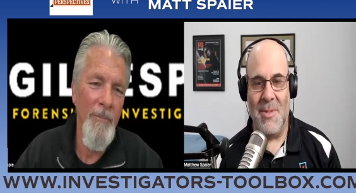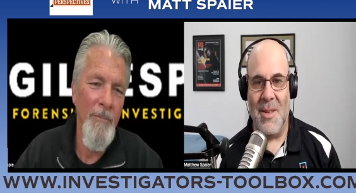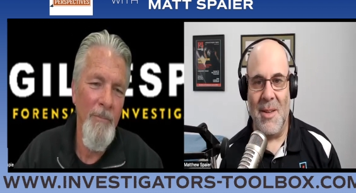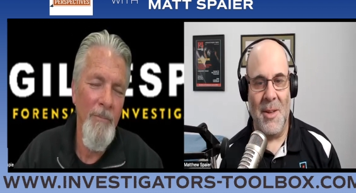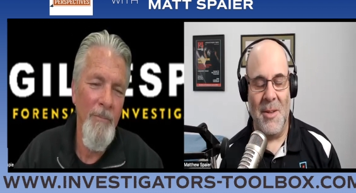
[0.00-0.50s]

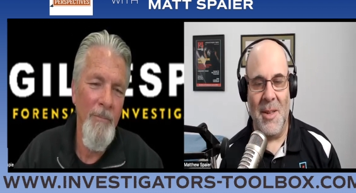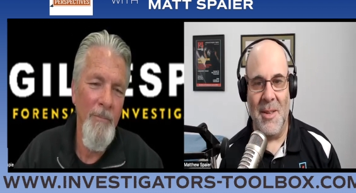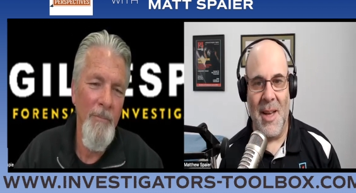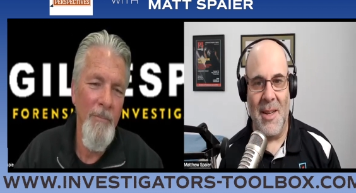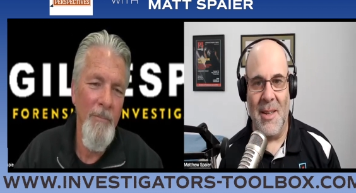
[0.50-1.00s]
Speaker 1: still learning
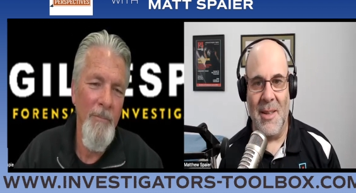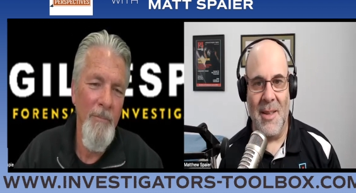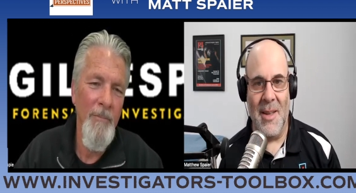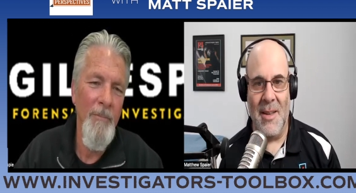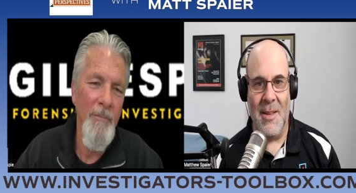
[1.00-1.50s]
how to
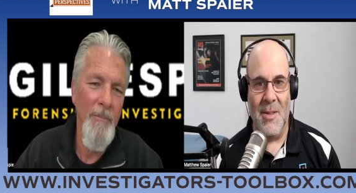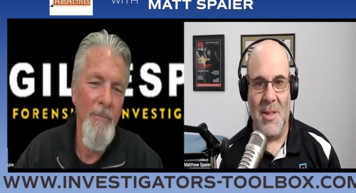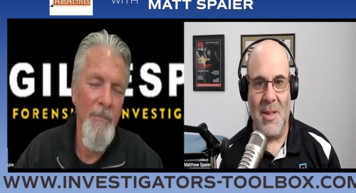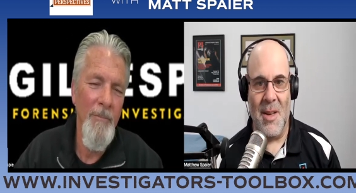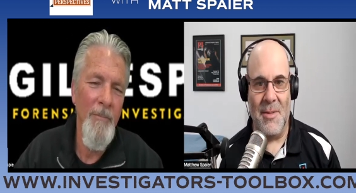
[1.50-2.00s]
how to do
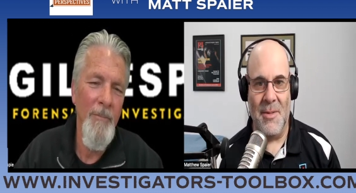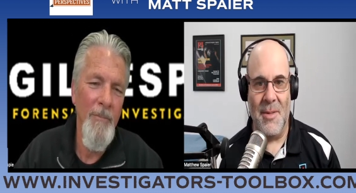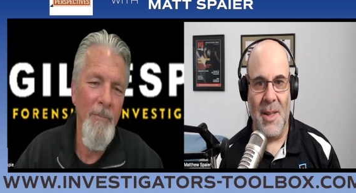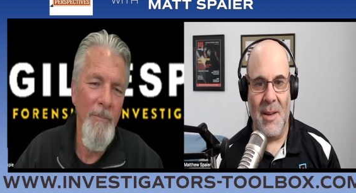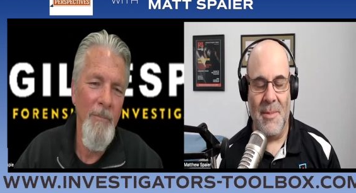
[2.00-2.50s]
stuff
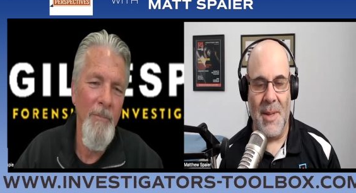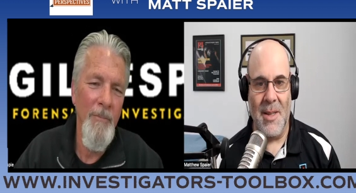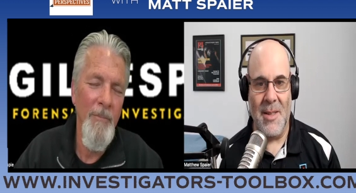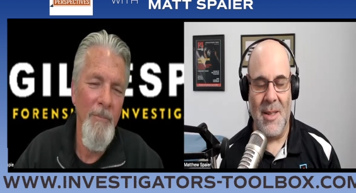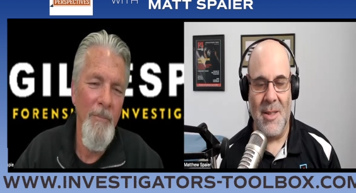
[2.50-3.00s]
you know
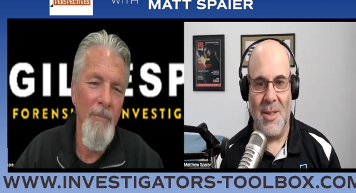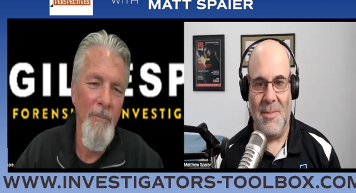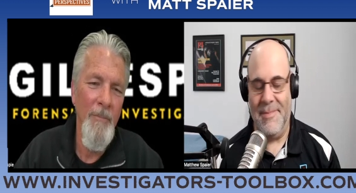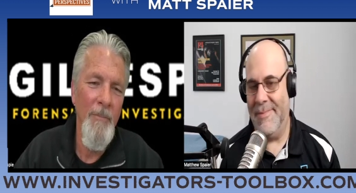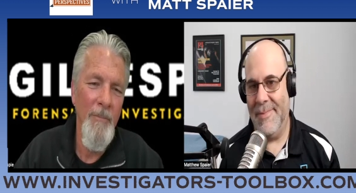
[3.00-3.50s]
because i just
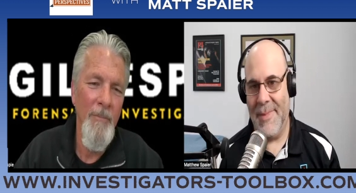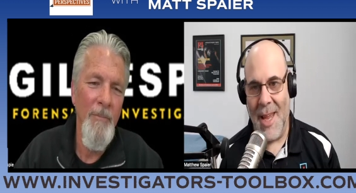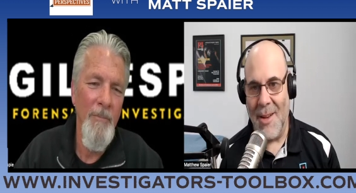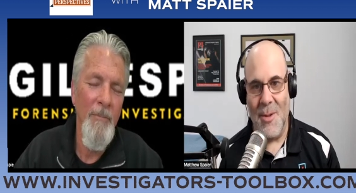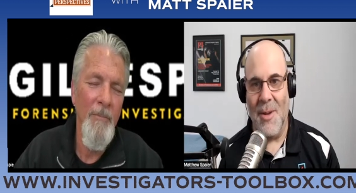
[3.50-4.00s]

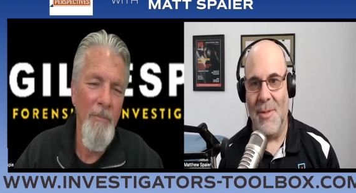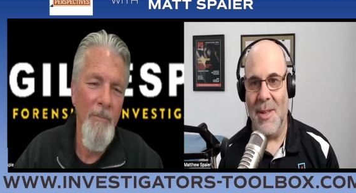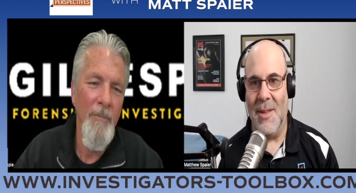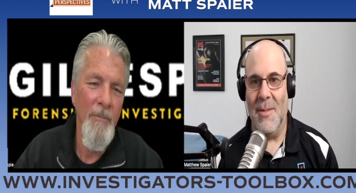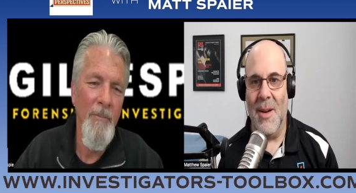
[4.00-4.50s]
can't do
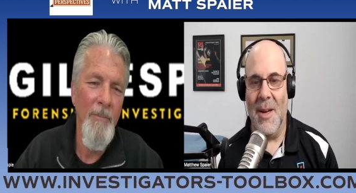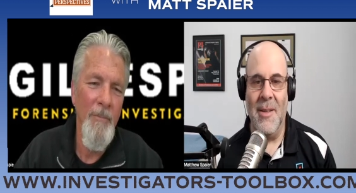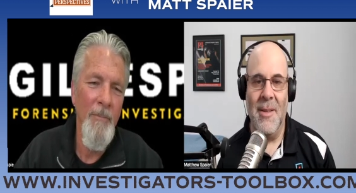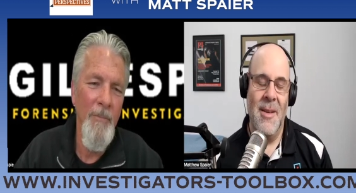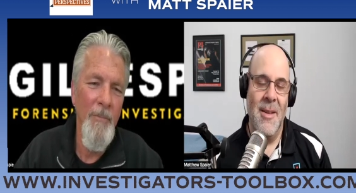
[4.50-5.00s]
everything right
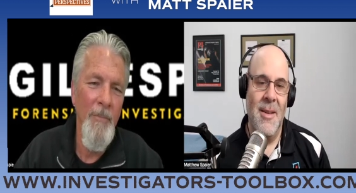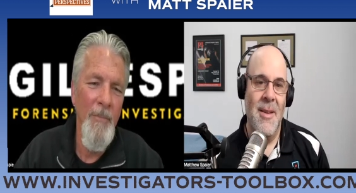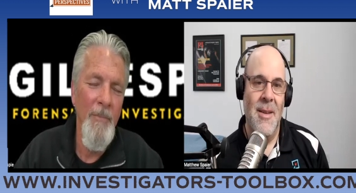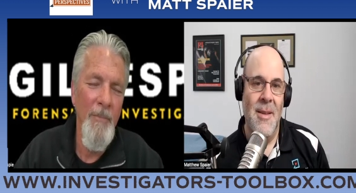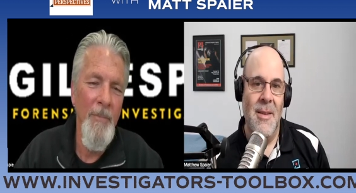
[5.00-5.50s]

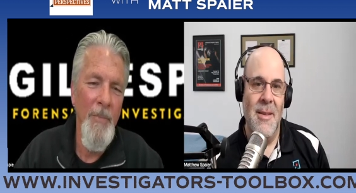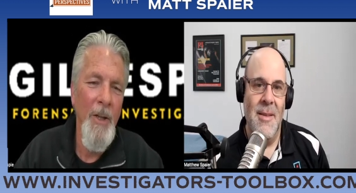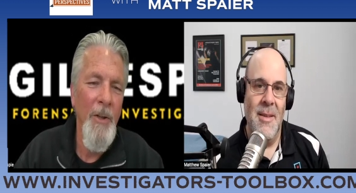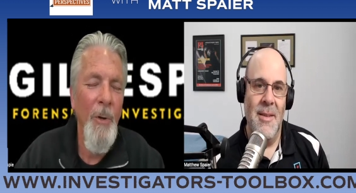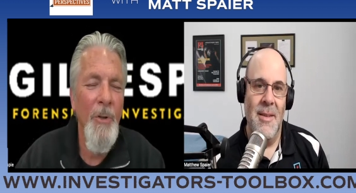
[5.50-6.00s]

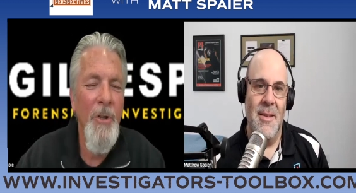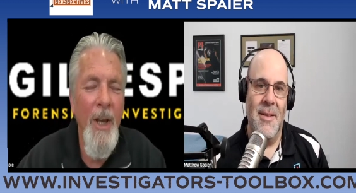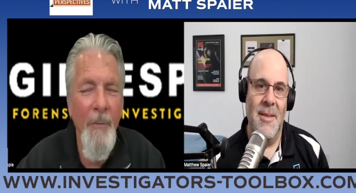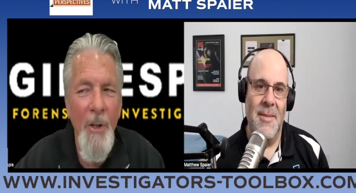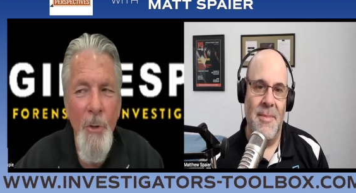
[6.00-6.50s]
Speaker 2: you know it's
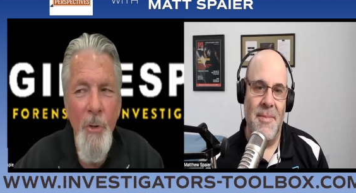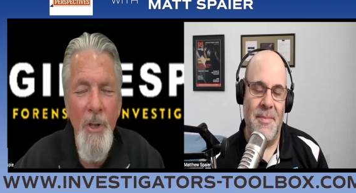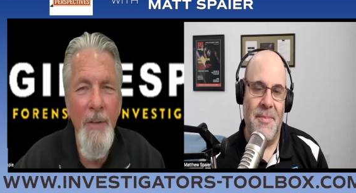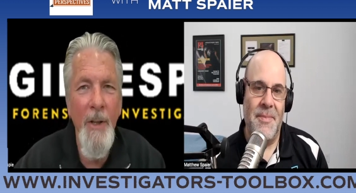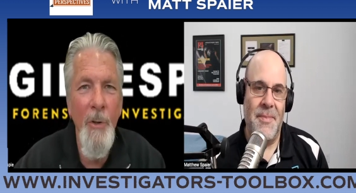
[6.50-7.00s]
kind of
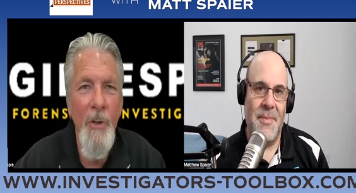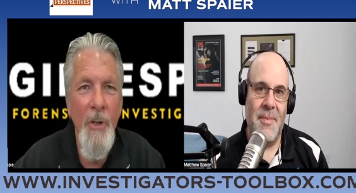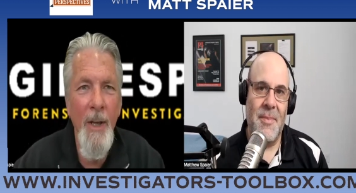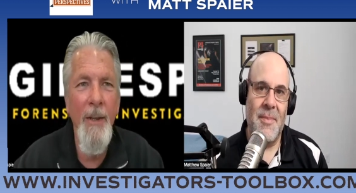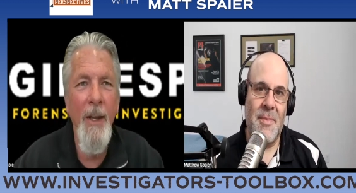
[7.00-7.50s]
interesting that you
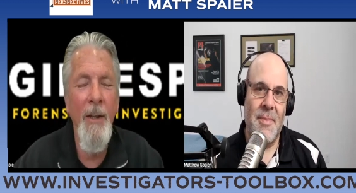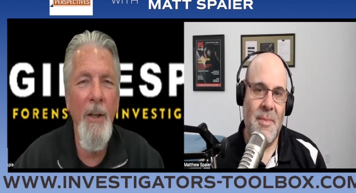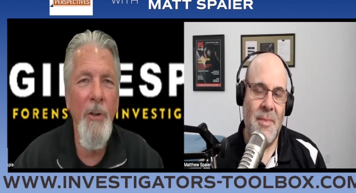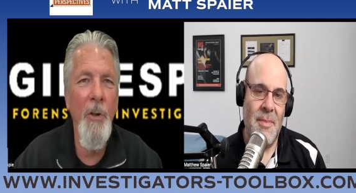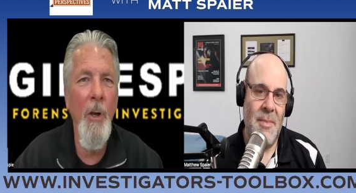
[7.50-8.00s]
say that
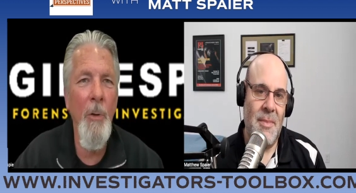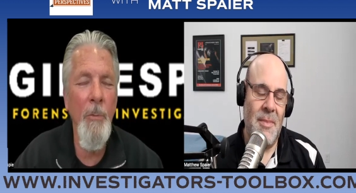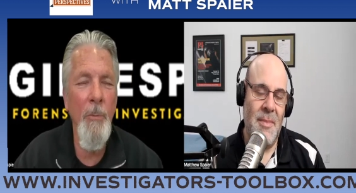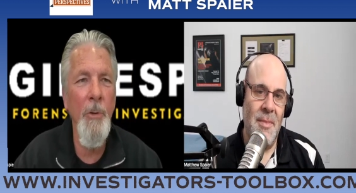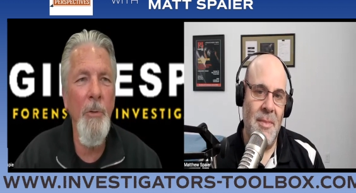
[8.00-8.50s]
like you
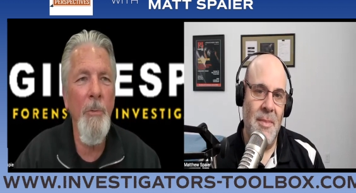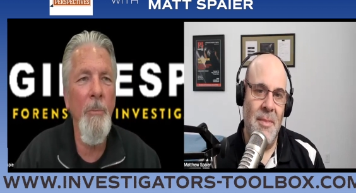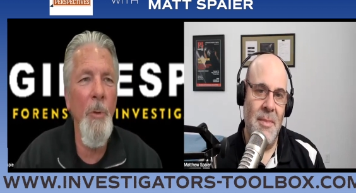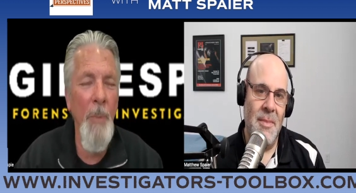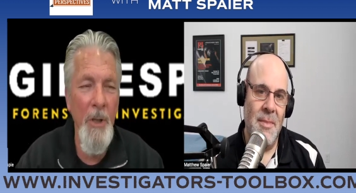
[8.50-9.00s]
go
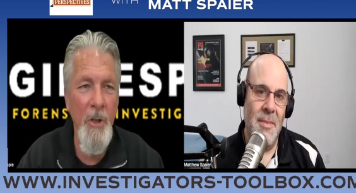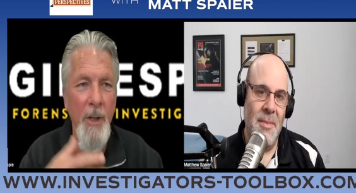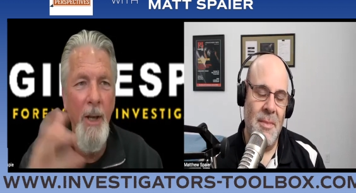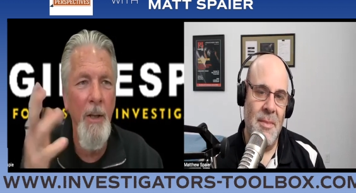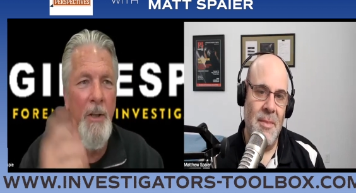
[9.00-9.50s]
you you
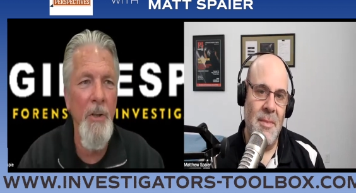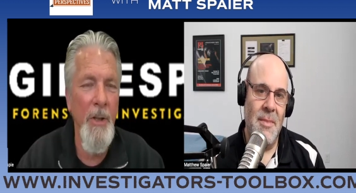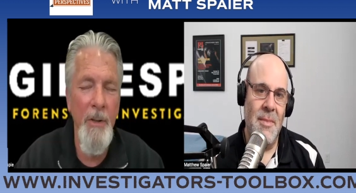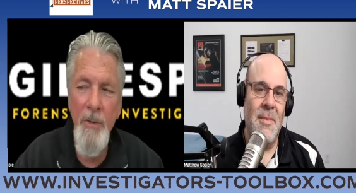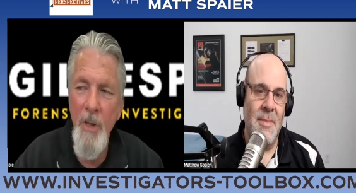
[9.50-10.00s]
mentioned
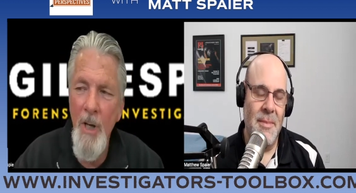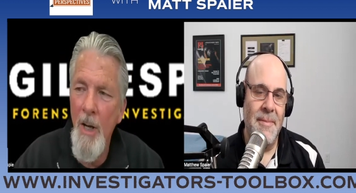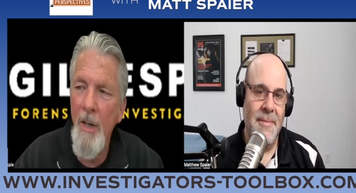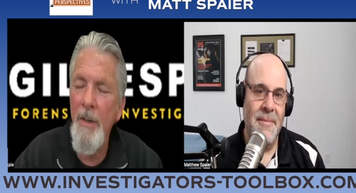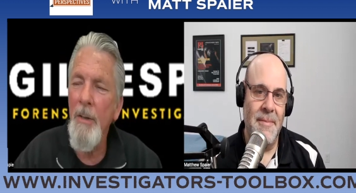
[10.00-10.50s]
ellis and
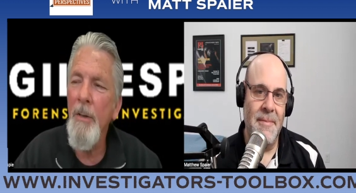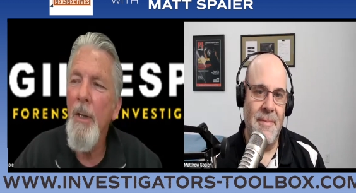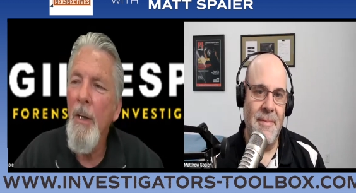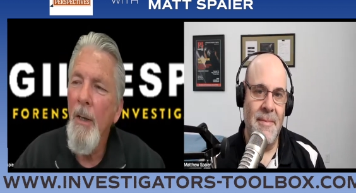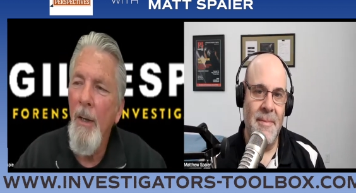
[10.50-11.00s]
john
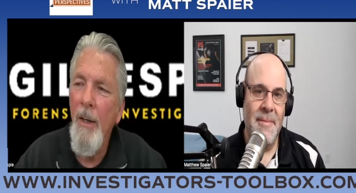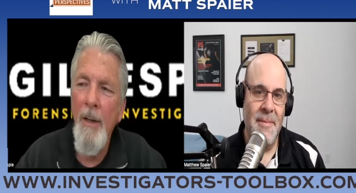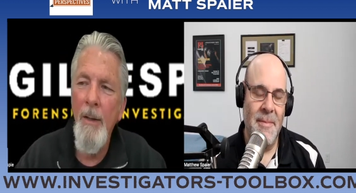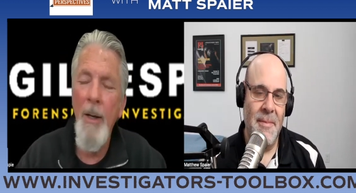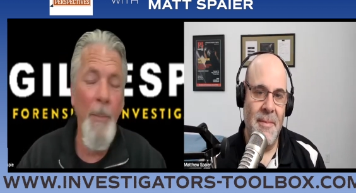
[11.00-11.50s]
and
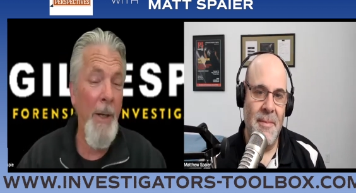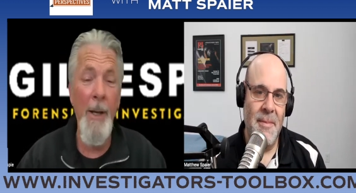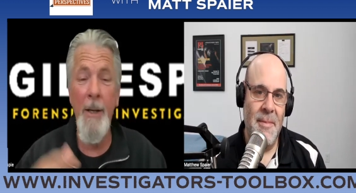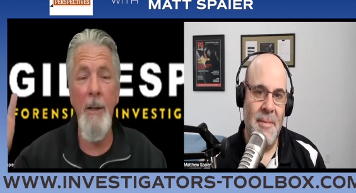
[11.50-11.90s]
uh, I mean, I